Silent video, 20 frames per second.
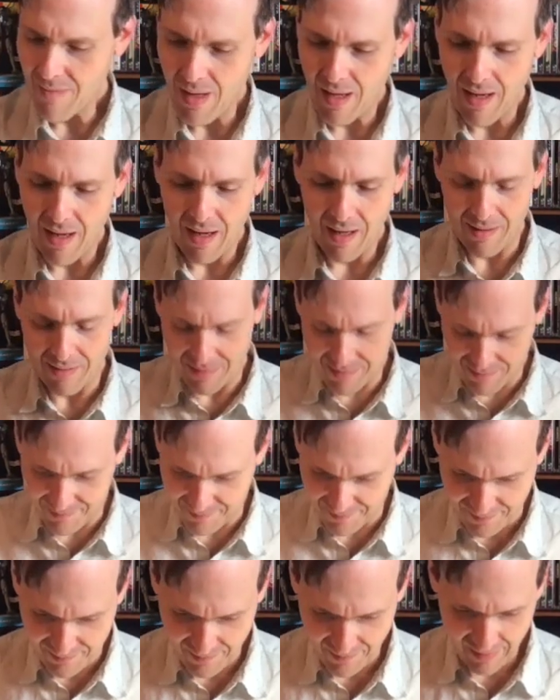
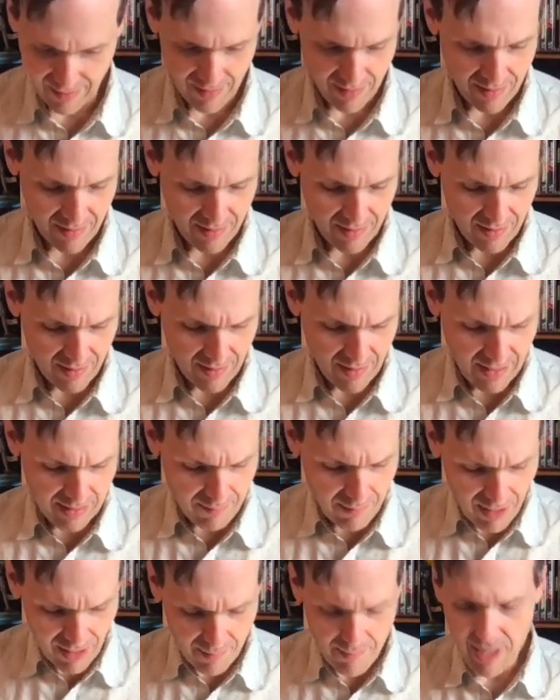I
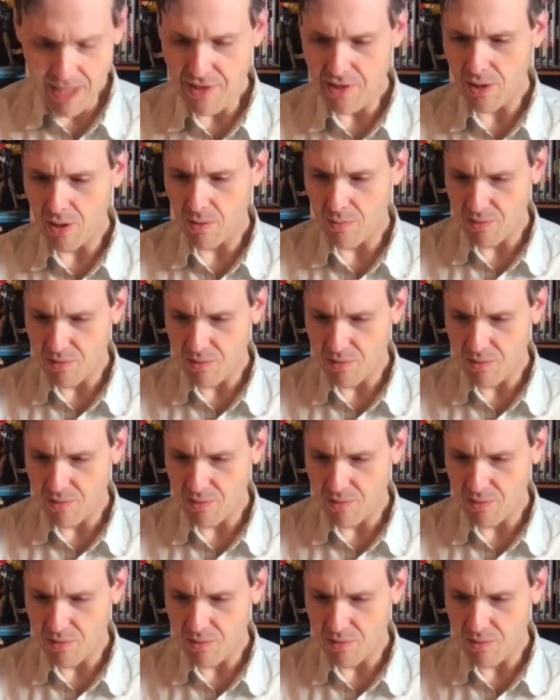recommend you go